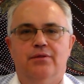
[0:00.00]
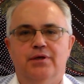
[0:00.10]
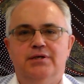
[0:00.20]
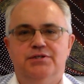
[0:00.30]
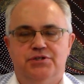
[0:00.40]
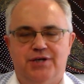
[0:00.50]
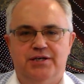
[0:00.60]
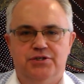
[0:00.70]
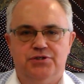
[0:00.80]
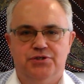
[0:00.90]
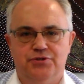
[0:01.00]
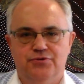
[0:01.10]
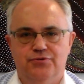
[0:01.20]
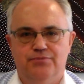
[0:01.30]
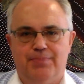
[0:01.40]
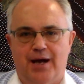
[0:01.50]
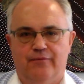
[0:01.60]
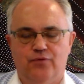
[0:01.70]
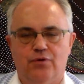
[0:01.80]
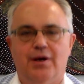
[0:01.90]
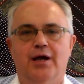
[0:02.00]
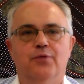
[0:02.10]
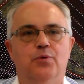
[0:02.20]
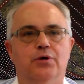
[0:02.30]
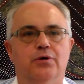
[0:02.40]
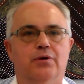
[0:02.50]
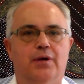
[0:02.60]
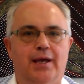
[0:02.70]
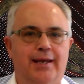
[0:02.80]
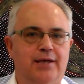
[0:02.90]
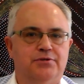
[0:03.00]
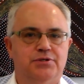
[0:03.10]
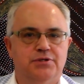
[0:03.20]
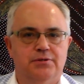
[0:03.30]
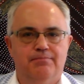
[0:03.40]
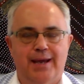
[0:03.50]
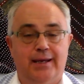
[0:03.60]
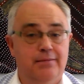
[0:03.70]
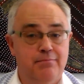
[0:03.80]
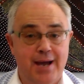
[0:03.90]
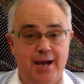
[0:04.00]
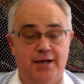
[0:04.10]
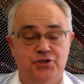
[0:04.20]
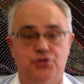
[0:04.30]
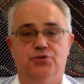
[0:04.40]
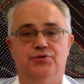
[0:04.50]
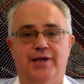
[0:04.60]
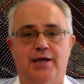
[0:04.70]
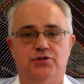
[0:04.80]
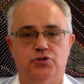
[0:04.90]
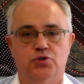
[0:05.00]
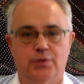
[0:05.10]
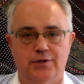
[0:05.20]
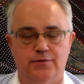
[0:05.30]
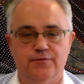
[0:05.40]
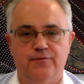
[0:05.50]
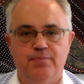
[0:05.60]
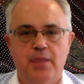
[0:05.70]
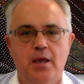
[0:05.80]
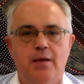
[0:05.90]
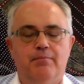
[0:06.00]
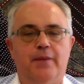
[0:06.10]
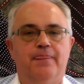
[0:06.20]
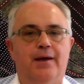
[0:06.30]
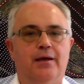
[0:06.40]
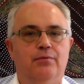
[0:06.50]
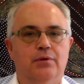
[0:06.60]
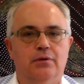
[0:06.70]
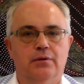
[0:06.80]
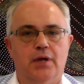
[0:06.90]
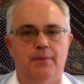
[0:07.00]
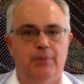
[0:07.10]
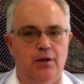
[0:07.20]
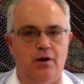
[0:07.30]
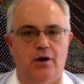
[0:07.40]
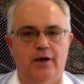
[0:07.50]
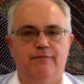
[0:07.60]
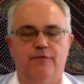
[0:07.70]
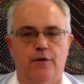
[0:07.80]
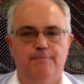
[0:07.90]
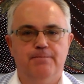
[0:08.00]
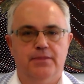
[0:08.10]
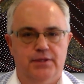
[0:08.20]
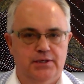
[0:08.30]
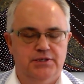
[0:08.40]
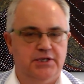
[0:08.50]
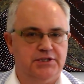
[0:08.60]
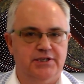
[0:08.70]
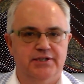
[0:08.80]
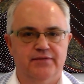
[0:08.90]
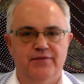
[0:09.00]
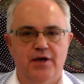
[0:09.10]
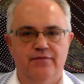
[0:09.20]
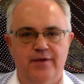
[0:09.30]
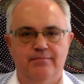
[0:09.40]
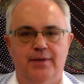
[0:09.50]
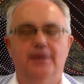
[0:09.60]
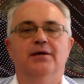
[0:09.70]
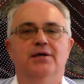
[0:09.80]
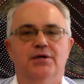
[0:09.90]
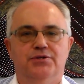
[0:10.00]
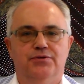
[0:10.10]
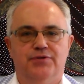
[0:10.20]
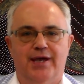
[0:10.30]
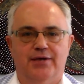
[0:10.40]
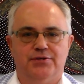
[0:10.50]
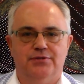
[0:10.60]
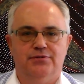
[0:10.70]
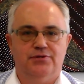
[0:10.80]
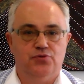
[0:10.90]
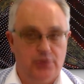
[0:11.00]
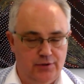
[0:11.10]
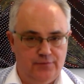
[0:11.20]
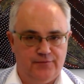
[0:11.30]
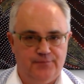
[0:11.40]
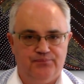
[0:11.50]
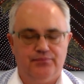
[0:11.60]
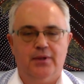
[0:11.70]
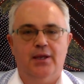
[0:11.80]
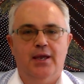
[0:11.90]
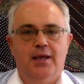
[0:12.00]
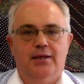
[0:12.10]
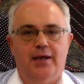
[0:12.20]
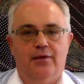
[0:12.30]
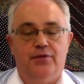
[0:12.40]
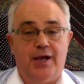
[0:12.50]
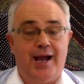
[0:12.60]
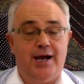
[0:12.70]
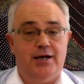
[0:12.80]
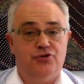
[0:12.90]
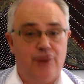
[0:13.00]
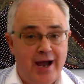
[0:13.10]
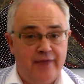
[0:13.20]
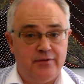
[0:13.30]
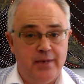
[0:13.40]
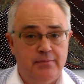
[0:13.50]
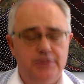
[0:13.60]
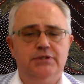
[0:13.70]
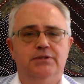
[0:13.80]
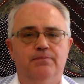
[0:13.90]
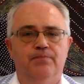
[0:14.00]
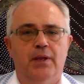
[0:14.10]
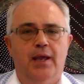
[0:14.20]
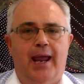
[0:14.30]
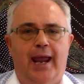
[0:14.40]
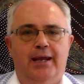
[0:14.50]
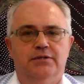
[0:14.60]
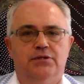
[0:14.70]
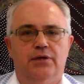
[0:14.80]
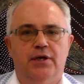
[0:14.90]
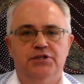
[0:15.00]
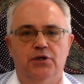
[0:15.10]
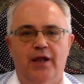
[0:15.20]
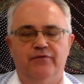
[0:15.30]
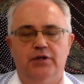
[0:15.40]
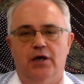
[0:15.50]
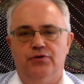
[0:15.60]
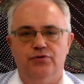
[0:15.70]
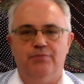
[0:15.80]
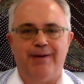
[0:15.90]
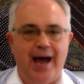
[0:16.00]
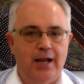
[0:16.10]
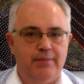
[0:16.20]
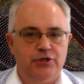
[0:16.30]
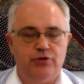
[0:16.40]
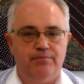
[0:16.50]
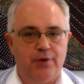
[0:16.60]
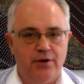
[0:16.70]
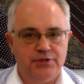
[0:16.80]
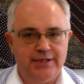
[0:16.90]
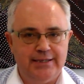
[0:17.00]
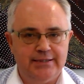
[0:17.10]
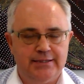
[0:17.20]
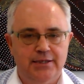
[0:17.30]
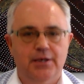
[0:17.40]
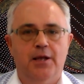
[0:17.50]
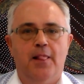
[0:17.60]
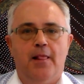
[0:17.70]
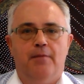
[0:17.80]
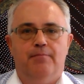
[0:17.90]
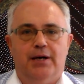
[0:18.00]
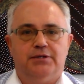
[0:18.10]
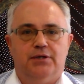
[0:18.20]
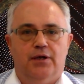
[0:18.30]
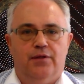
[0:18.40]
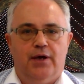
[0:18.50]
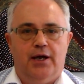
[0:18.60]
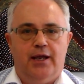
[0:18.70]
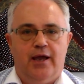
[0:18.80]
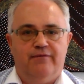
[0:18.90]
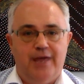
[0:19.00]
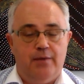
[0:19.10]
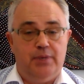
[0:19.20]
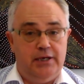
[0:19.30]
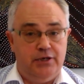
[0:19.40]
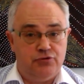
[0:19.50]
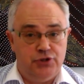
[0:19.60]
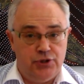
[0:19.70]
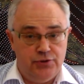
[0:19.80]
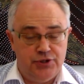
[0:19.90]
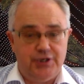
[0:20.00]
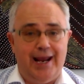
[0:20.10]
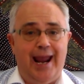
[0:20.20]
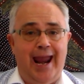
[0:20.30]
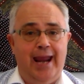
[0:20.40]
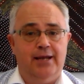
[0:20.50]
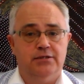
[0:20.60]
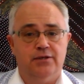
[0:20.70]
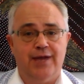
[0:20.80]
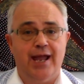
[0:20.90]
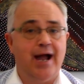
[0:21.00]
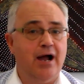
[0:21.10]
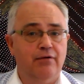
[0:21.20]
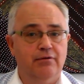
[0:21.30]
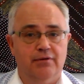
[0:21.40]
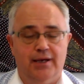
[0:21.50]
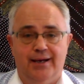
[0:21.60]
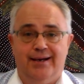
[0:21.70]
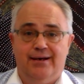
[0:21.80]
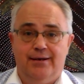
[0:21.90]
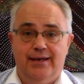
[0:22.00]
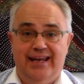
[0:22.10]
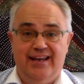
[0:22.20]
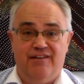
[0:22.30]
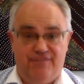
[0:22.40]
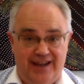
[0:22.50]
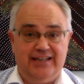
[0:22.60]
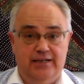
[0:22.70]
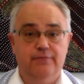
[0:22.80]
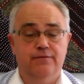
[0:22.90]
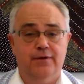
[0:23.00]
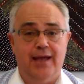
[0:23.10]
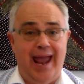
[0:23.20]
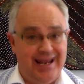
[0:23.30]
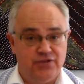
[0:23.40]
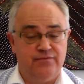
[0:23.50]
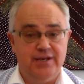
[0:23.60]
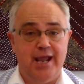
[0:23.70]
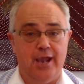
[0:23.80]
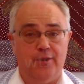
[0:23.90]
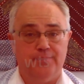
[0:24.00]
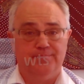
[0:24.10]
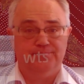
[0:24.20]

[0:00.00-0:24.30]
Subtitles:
These changes to Part 4A were announced back in March 2012, but they will apply from the 16th of November 2012. Now, they are draft amendments and they still have to go through the parliamentary process, but they have now been introduced and they are effective as of now.